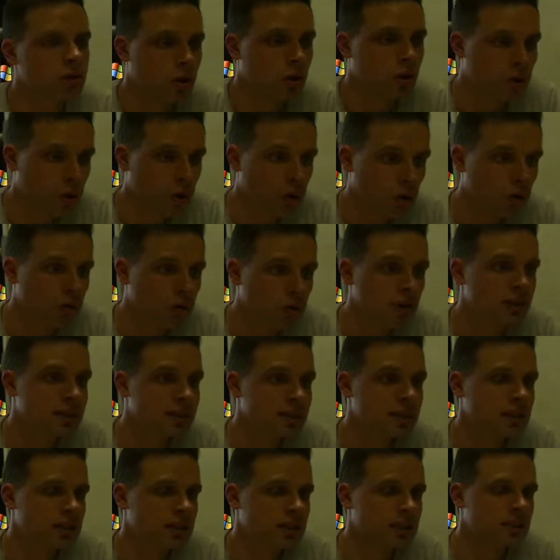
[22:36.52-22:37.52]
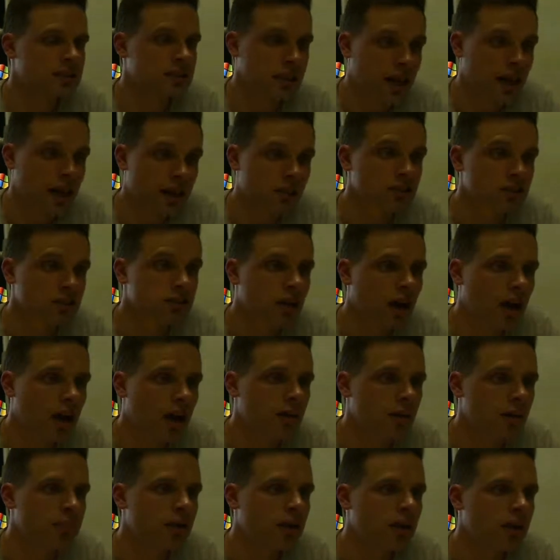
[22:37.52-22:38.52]
core Scala
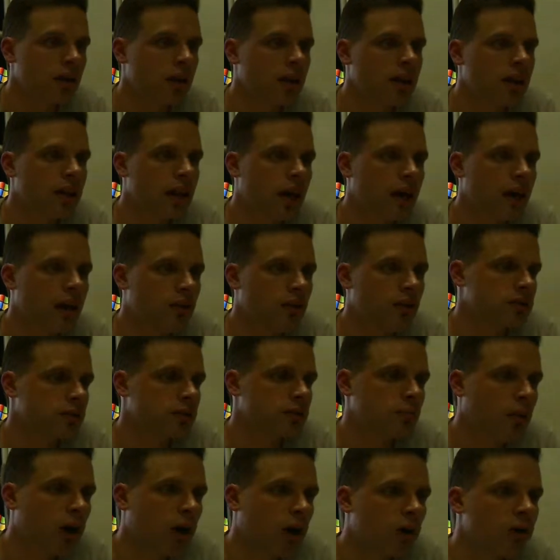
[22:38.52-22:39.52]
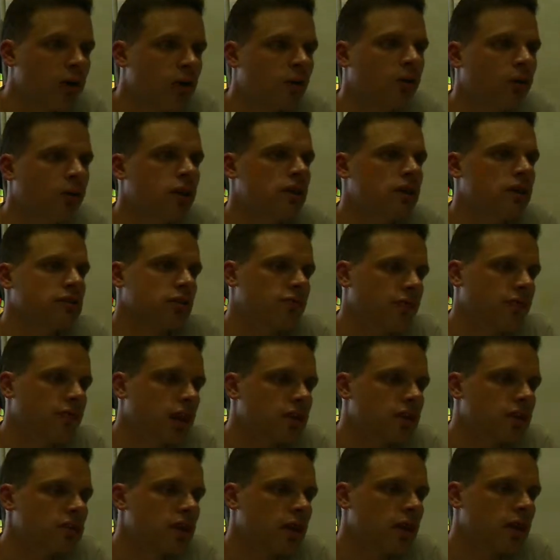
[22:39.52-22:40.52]
type, now is a monoid, is a
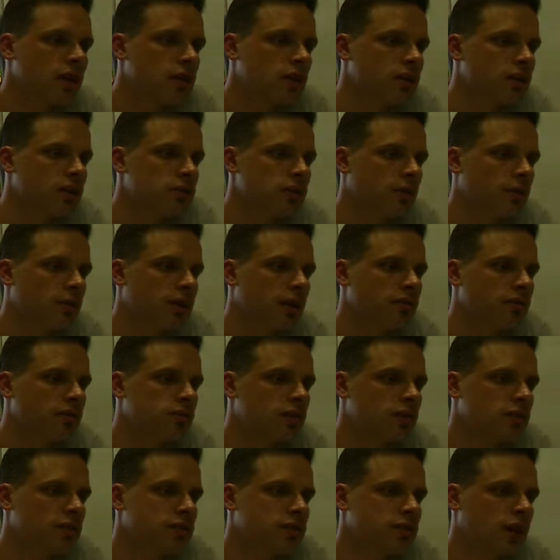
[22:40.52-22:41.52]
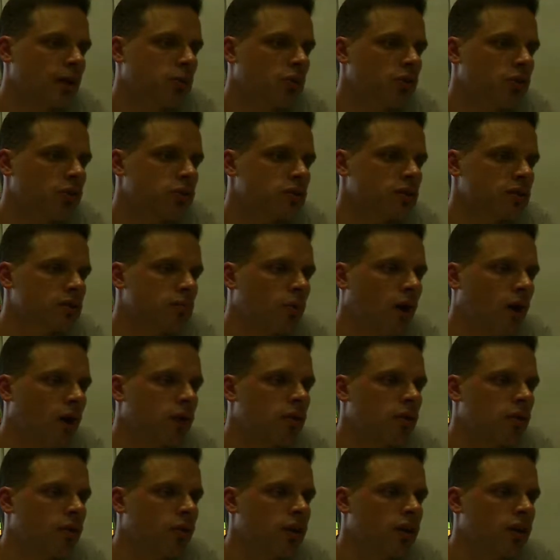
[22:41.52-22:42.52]
functor. So we can, for example, use the
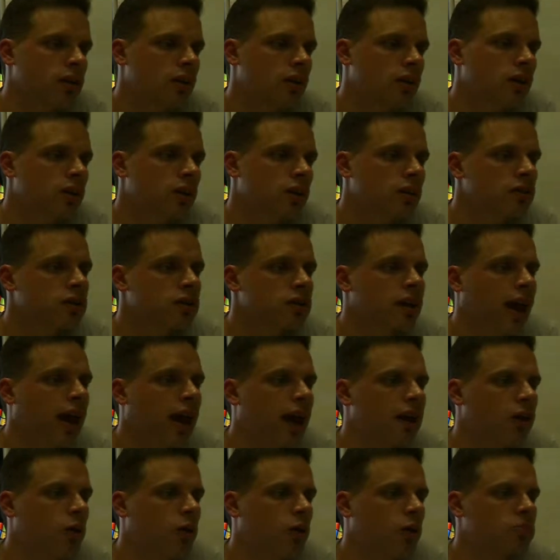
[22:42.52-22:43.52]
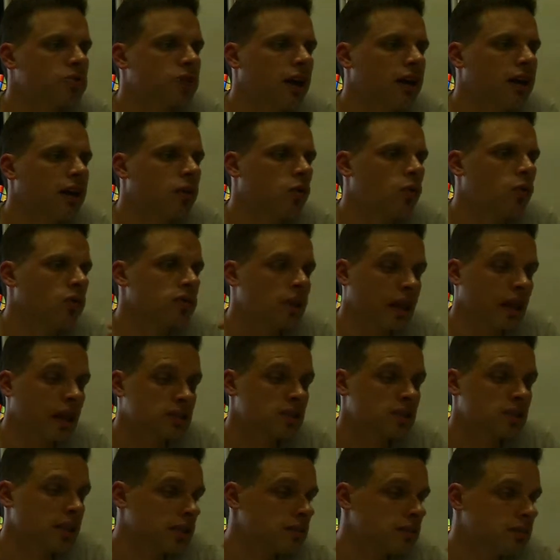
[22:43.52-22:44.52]
monoid concat operator, or
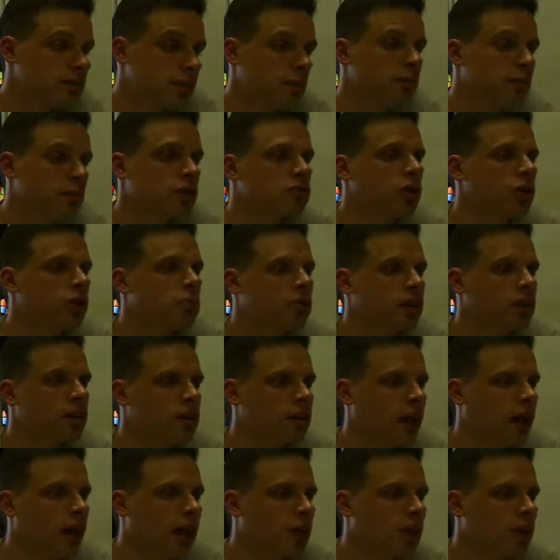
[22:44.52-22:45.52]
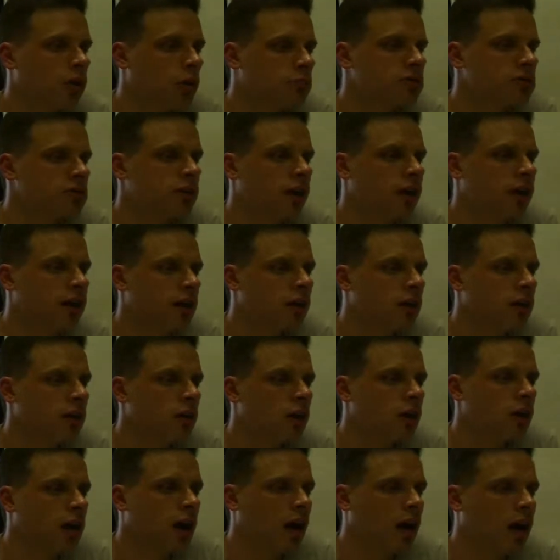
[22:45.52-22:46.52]
actually it's semi-group concat operator,
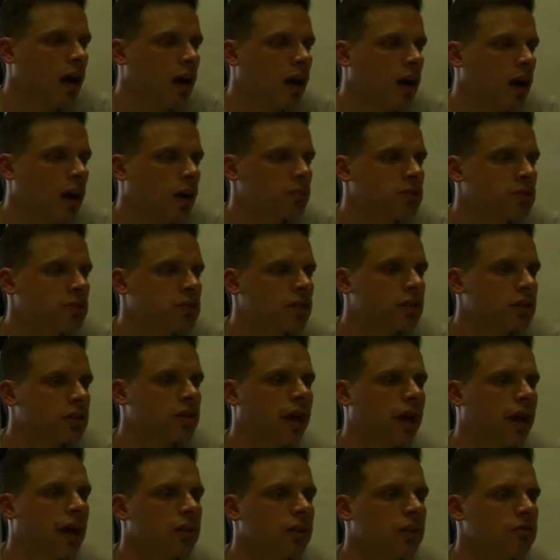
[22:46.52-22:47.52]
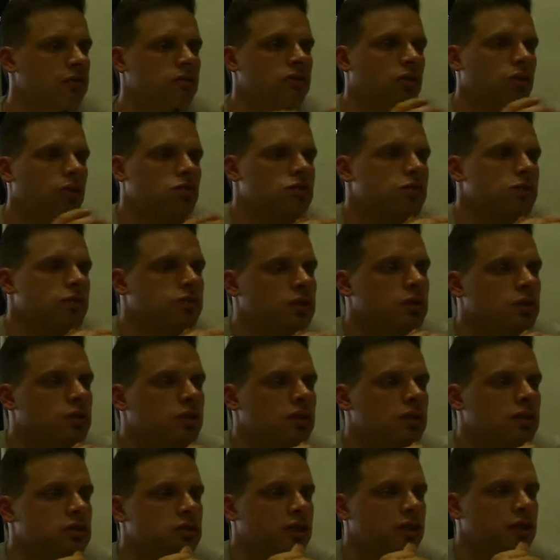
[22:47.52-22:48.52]
to concat the results of two
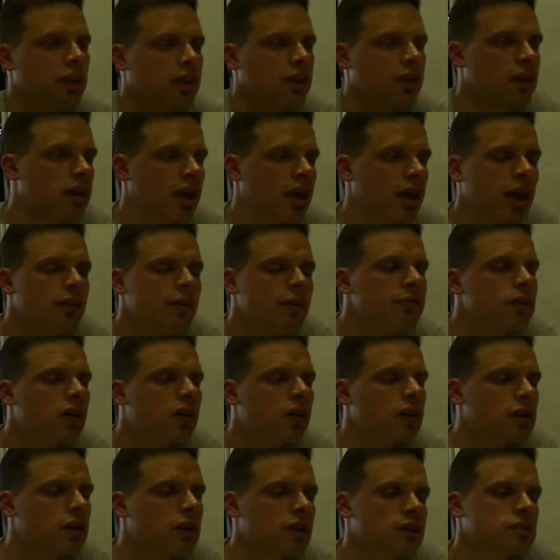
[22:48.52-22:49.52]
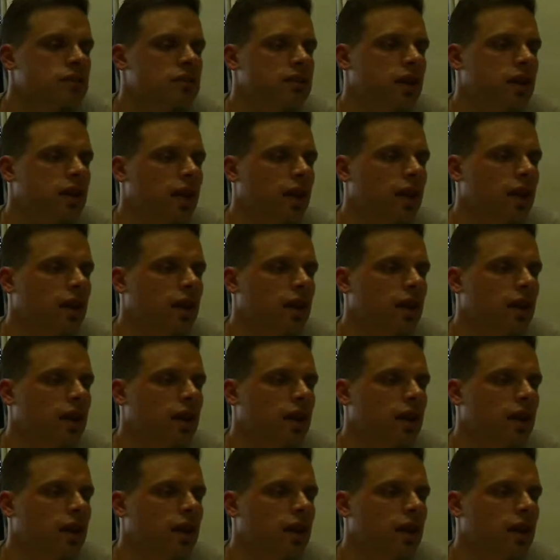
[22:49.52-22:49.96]
lists together, even though list